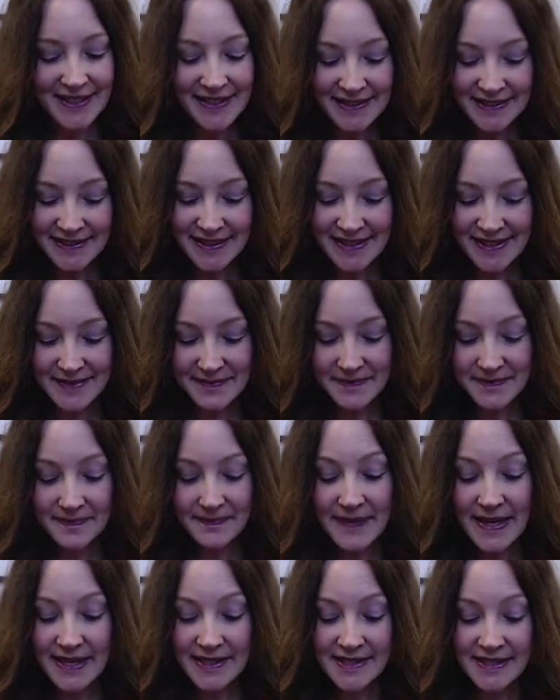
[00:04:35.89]
Let's
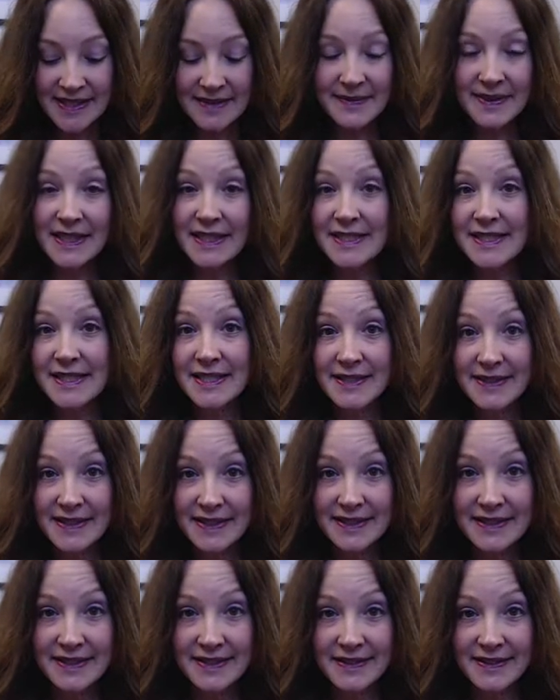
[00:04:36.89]
match them against the
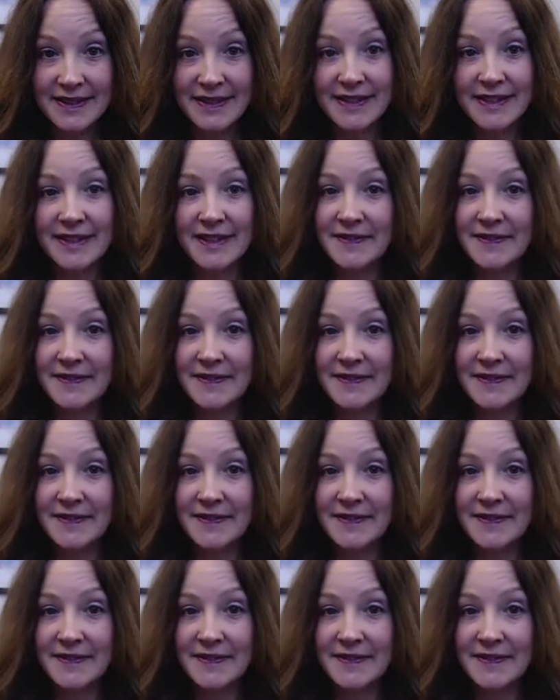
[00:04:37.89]
criteria